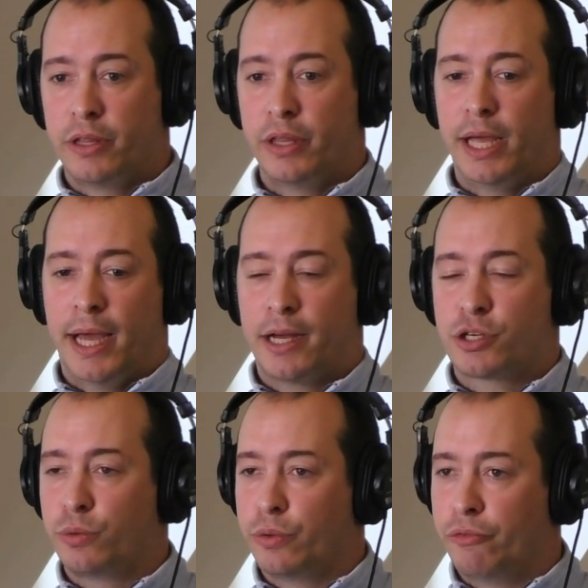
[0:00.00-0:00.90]
the
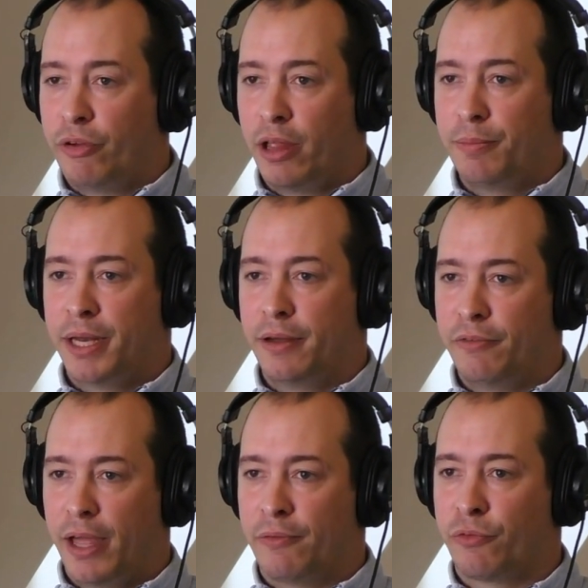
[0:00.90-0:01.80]
actual development
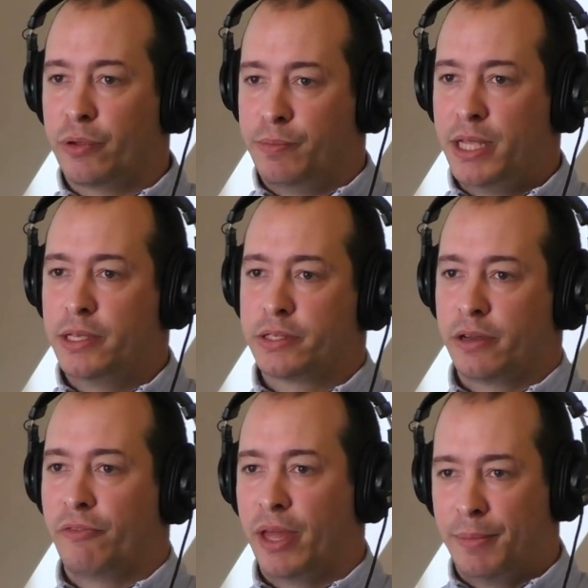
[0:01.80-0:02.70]
of every piece
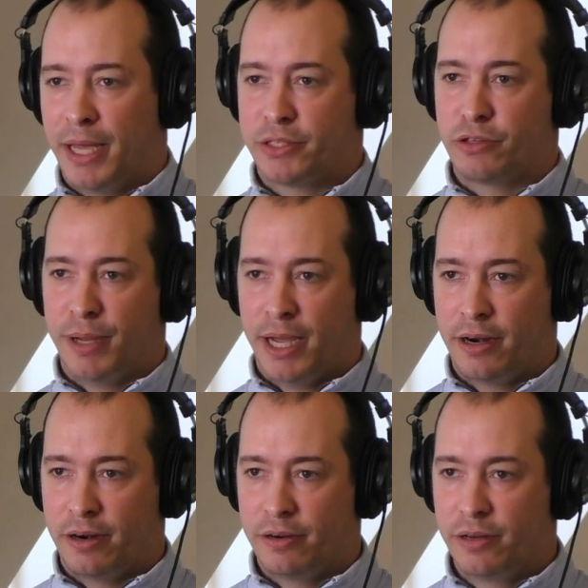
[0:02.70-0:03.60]
of that master
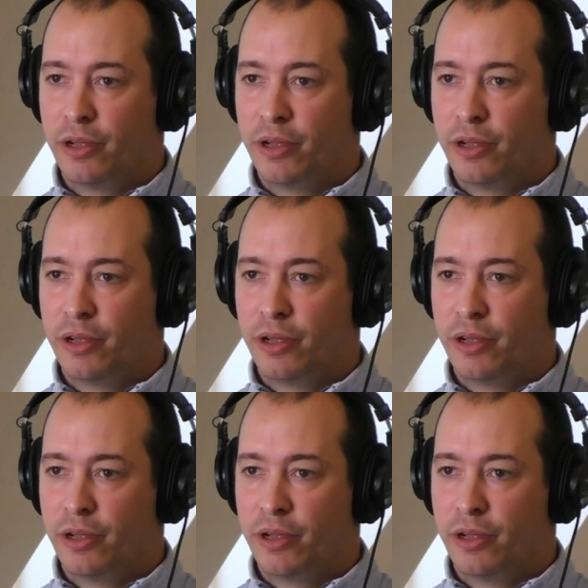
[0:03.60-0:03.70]
pattern.